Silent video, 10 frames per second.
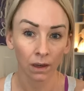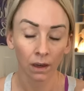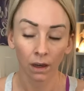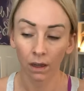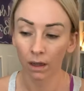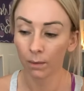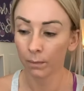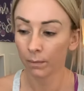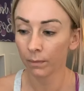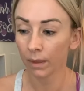
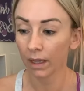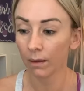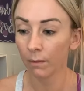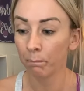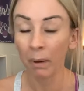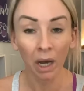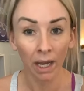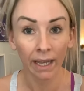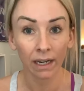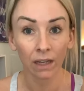
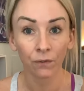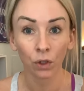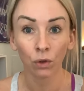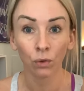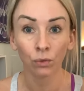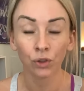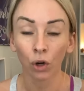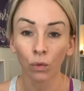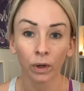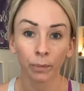But if you
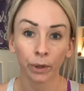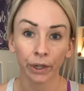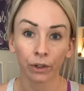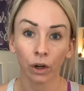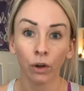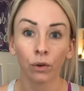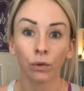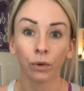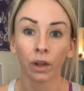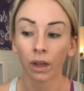don't want to print your
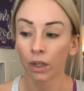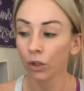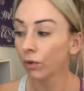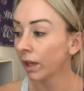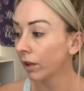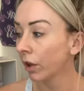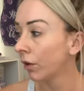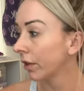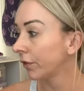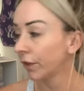own, you can go
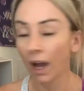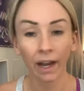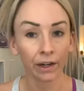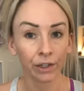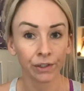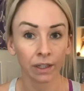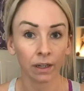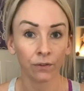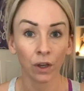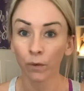to the flyers,
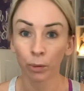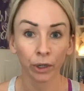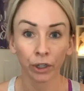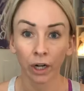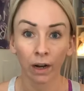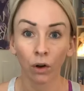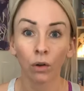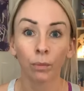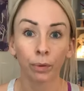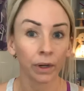and if you have a printer at
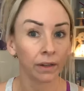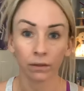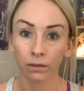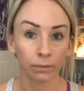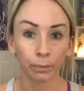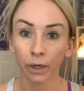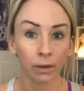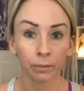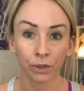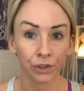home, print
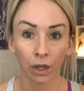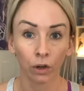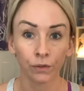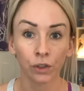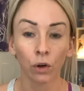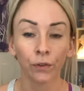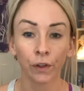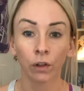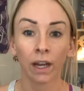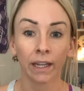them yourself. Don't
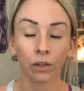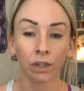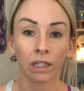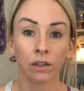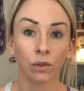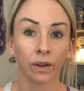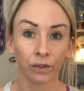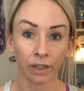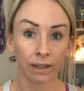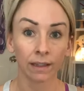feel like you need to do
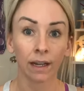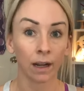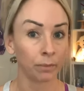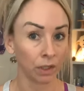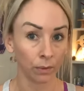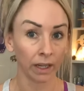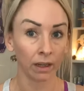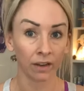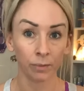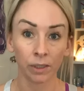everything that I'm doing.
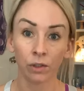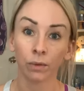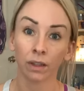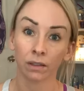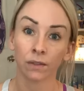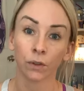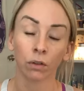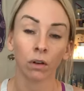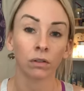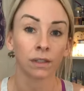I've been doing this for a
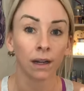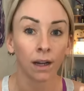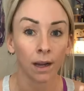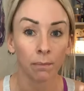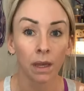long time,